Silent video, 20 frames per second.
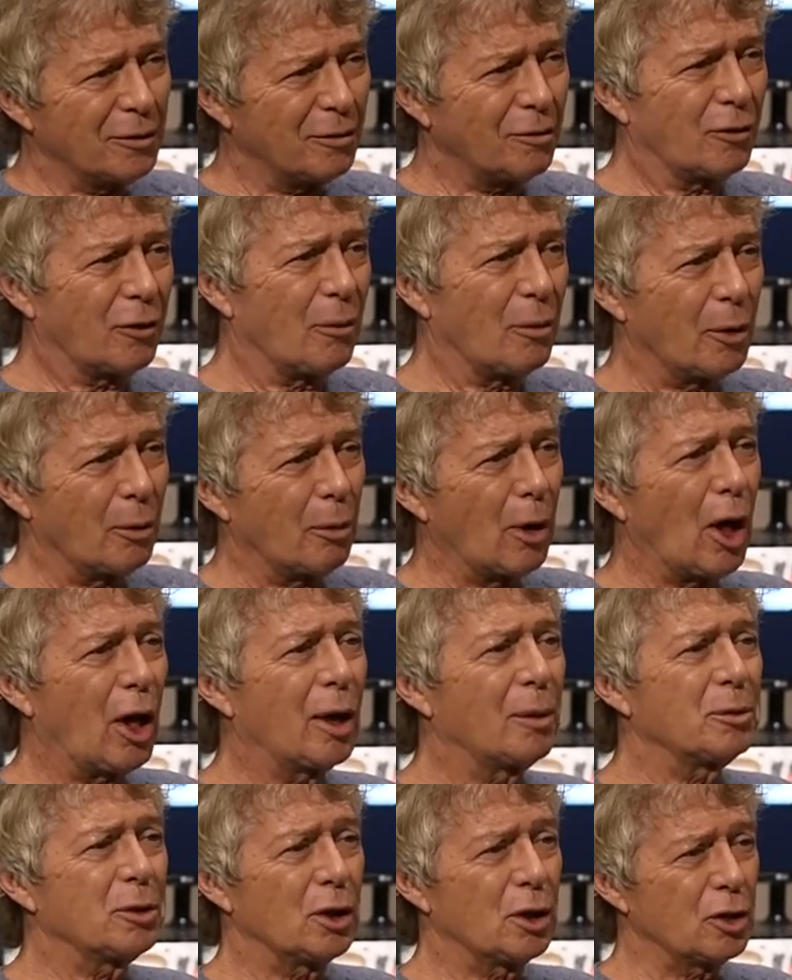from the
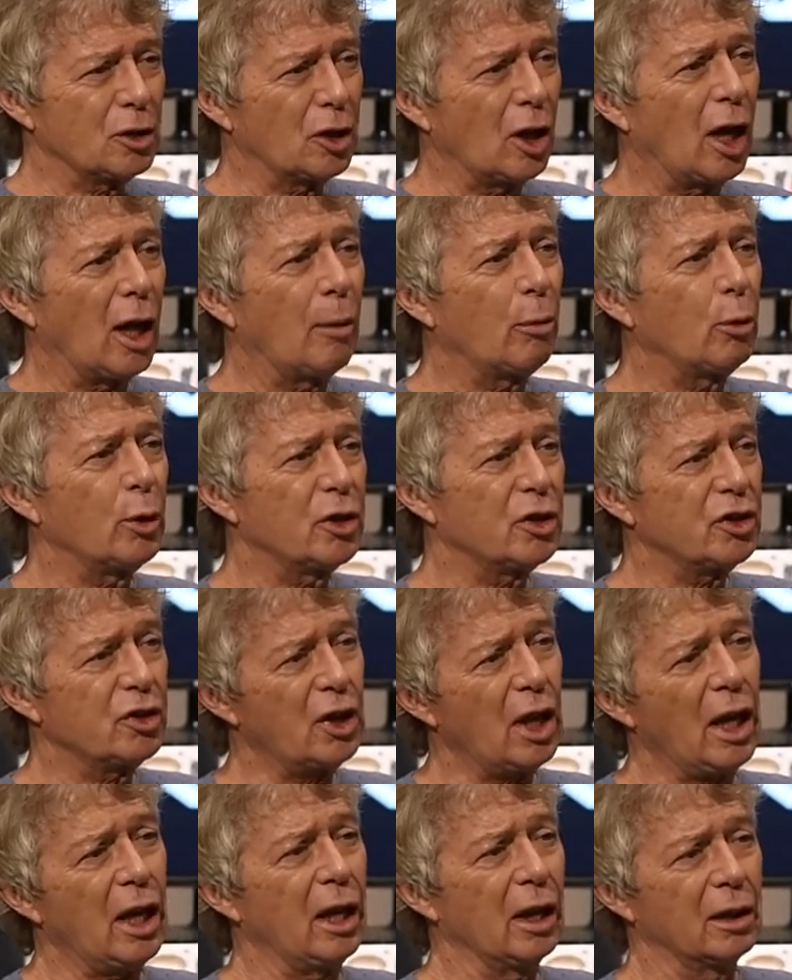bottom to the top with
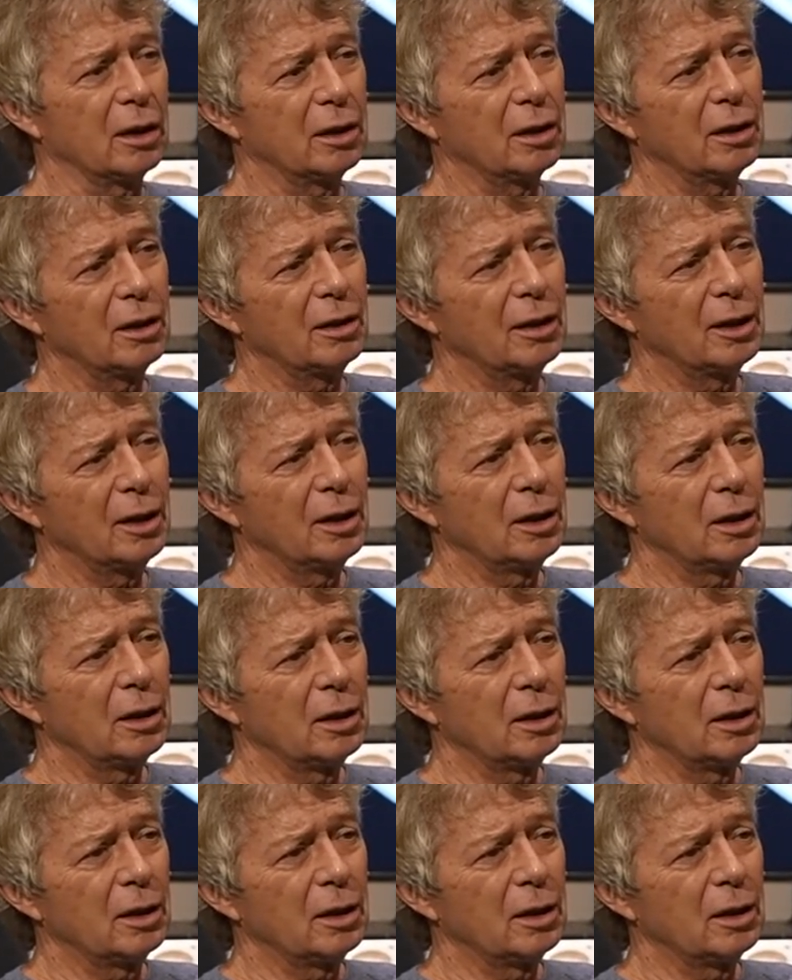sand. Okay.